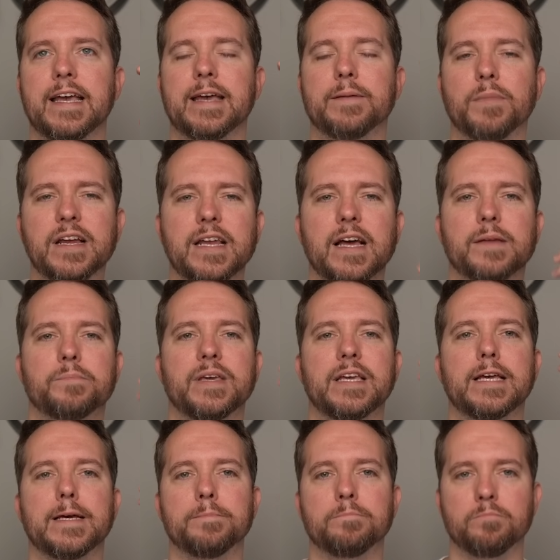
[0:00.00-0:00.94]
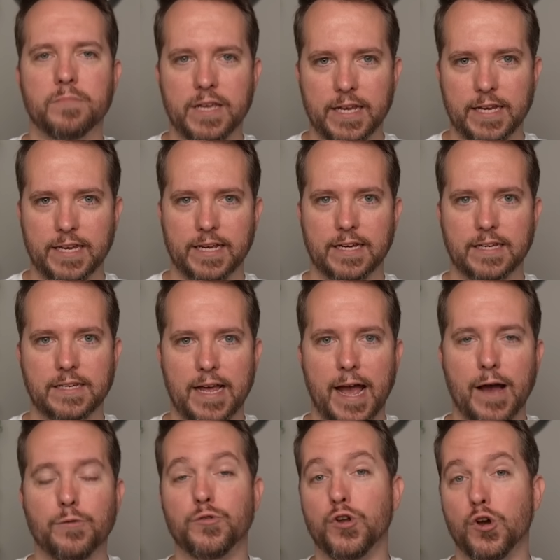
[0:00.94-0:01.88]
it might not be immediate
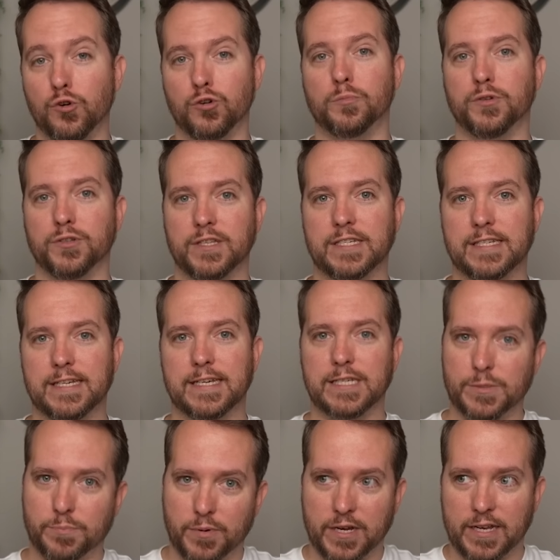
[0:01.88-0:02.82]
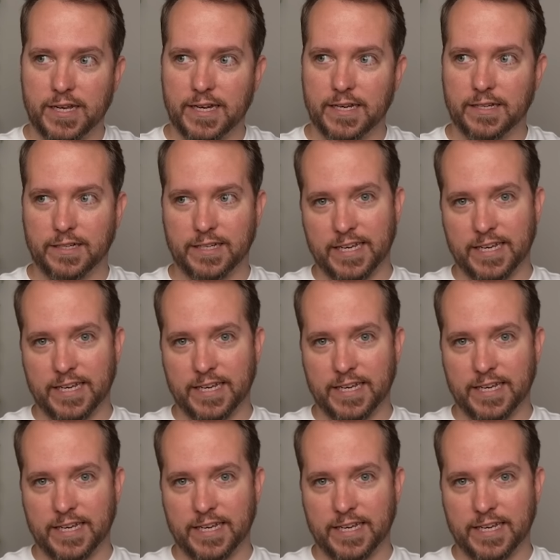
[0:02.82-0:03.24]
how notable this is, but eh,